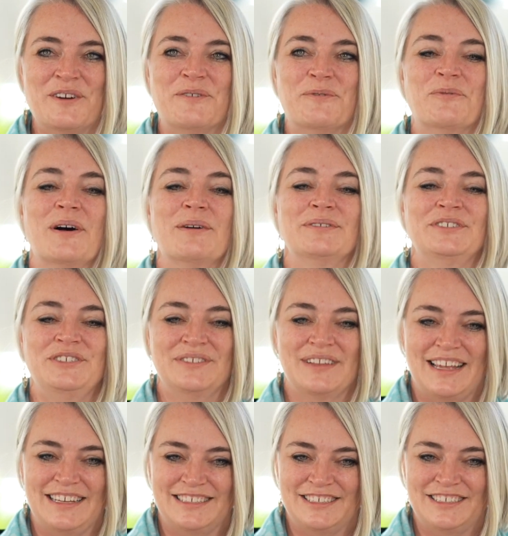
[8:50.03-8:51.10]
What would you
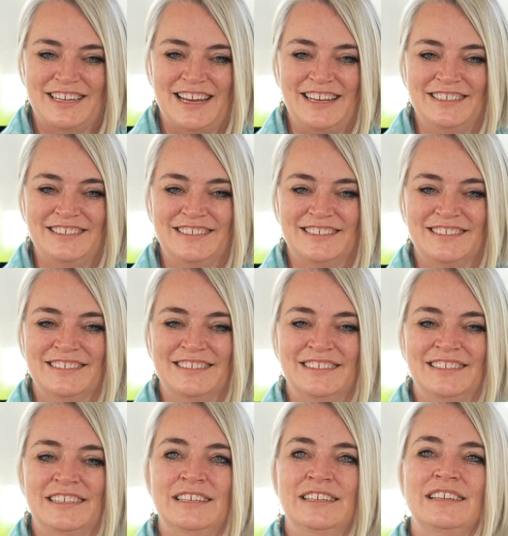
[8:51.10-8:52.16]
like to change?
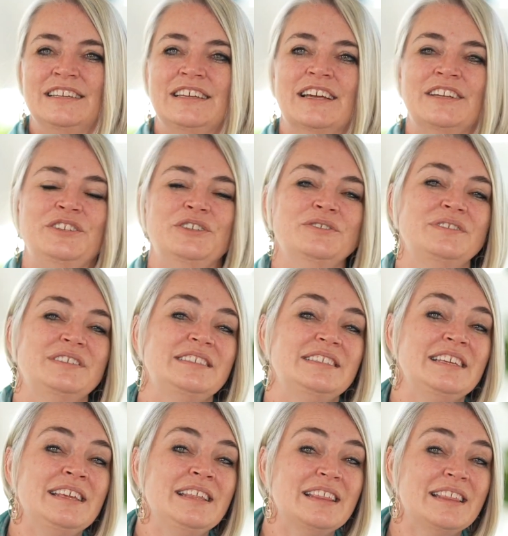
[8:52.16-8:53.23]
Can you
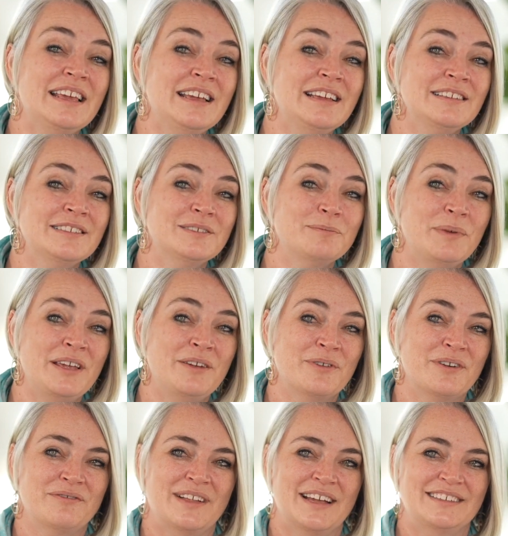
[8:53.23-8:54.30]
see things being
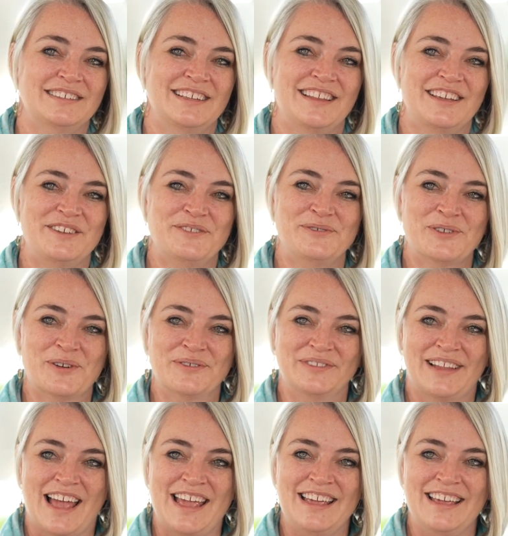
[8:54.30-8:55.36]
reflected that you don't
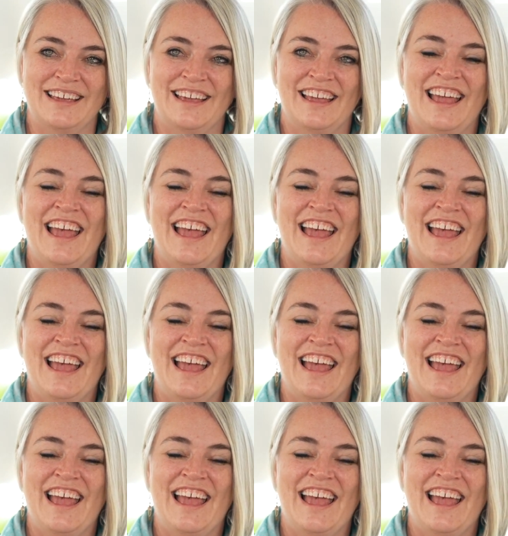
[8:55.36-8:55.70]
like?